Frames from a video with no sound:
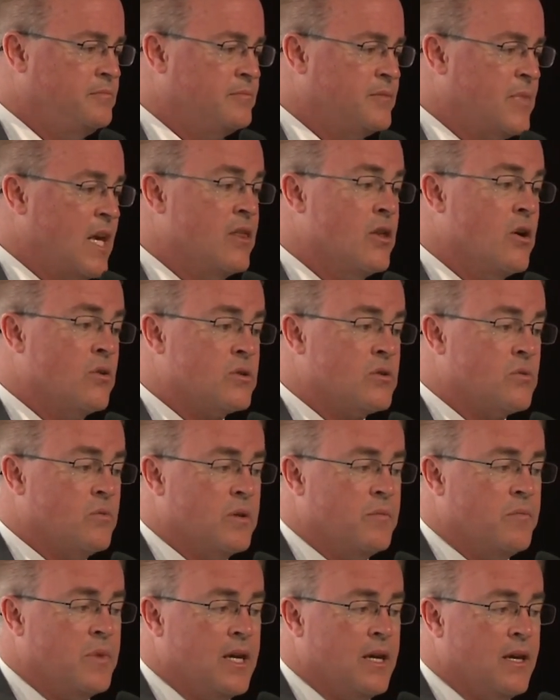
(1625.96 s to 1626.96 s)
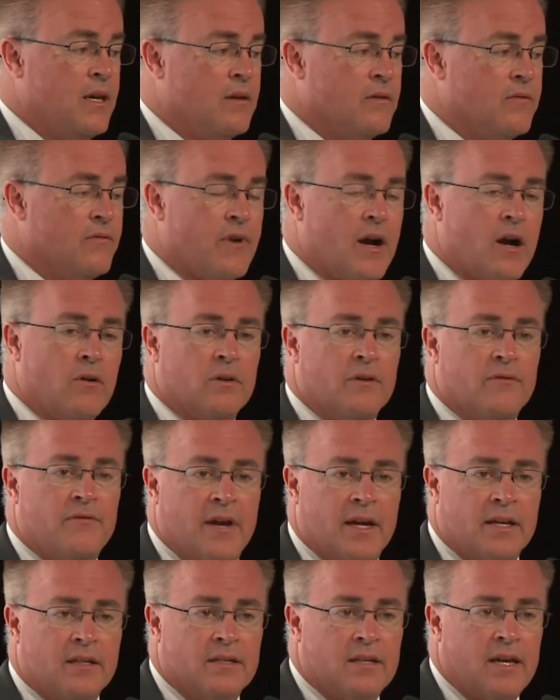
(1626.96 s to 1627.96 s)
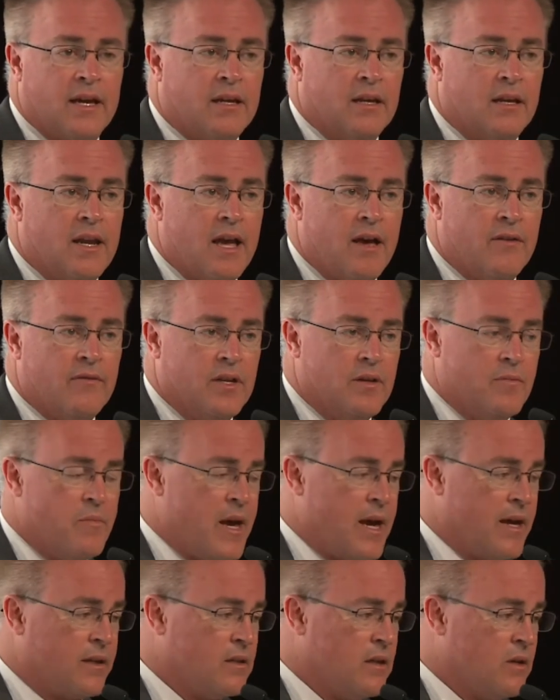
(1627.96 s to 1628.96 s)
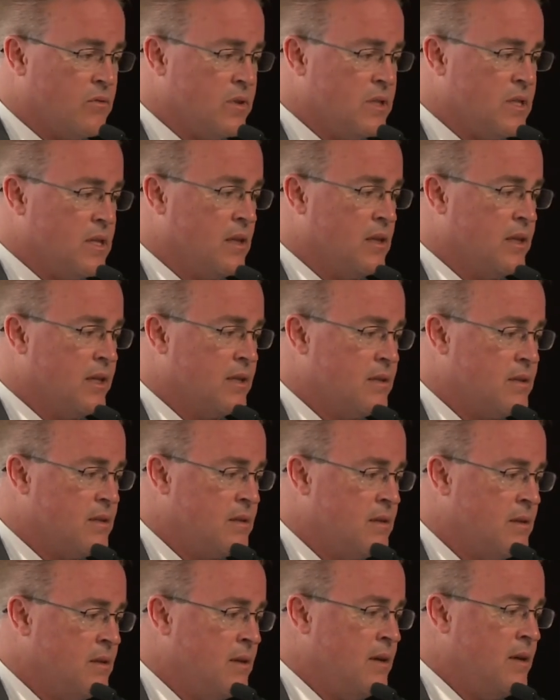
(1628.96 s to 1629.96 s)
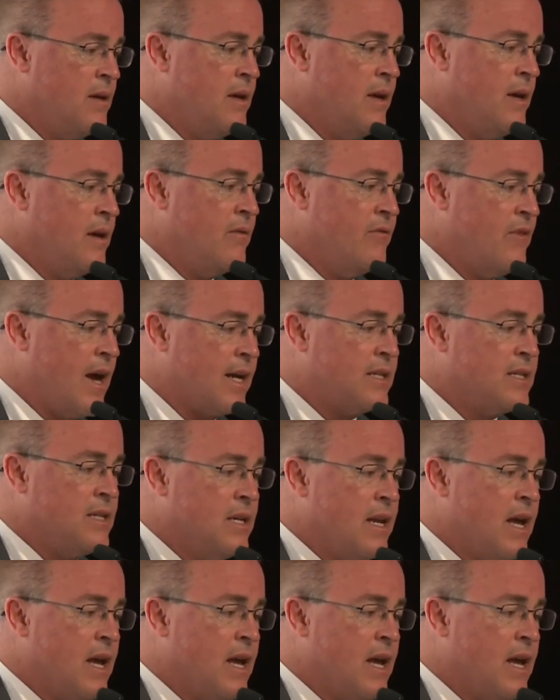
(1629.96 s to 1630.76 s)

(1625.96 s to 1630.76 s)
Those would be viral effects that can have an impact on resilience. Vaccine